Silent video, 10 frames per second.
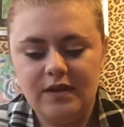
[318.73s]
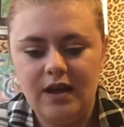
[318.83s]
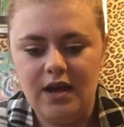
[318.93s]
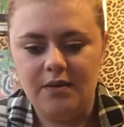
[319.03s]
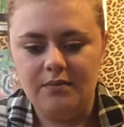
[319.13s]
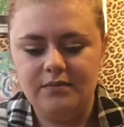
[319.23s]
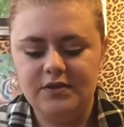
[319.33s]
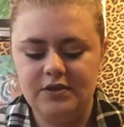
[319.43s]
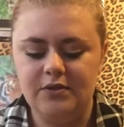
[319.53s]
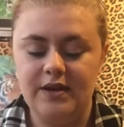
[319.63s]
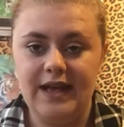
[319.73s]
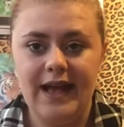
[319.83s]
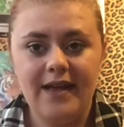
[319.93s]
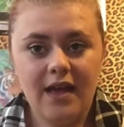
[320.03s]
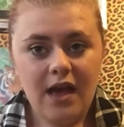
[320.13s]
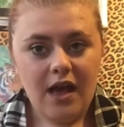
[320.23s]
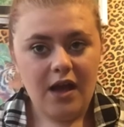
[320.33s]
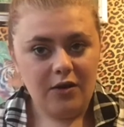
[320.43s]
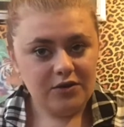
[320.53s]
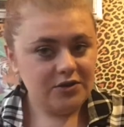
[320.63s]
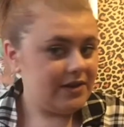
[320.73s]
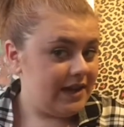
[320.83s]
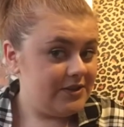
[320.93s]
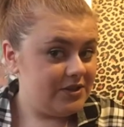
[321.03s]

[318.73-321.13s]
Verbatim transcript: Um, so yeah, also guys,